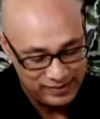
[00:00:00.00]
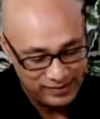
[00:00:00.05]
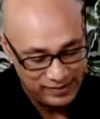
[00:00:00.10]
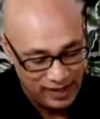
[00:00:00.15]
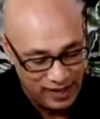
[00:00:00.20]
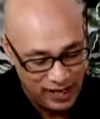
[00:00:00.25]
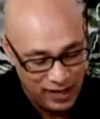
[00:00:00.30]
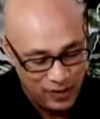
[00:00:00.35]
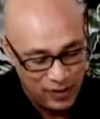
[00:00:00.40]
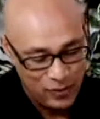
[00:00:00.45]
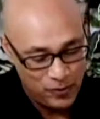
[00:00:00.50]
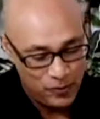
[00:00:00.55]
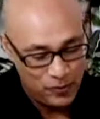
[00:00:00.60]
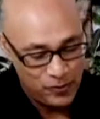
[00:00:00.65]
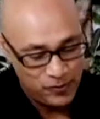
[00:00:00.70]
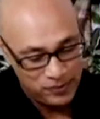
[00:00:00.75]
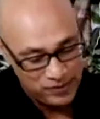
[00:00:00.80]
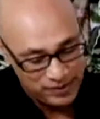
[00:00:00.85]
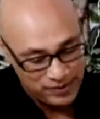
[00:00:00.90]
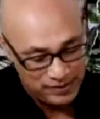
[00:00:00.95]

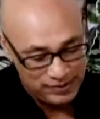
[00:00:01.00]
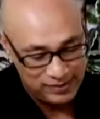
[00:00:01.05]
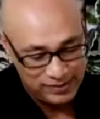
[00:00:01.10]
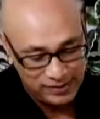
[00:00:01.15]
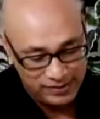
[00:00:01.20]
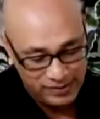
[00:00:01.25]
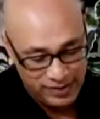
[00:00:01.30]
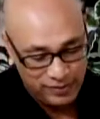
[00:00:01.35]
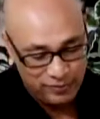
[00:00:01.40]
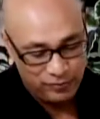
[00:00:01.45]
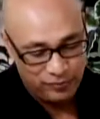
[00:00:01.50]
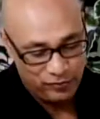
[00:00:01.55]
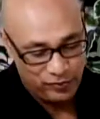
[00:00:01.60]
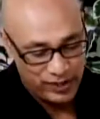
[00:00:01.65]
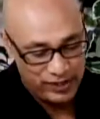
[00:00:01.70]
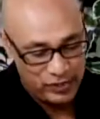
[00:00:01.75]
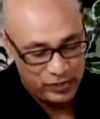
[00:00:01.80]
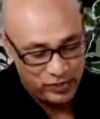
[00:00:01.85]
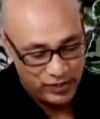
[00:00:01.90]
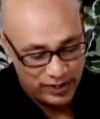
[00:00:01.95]
how
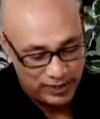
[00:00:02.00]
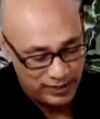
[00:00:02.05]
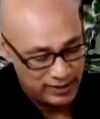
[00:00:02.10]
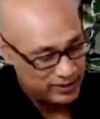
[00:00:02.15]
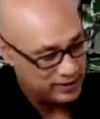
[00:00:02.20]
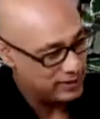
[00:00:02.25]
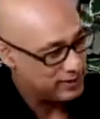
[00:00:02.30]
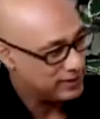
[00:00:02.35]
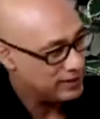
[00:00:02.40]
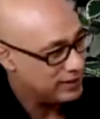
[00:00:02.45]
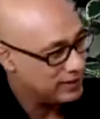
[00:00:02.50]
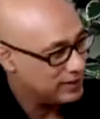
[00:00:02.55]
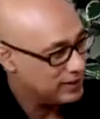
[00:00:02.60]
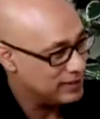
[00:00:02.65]
influential is it,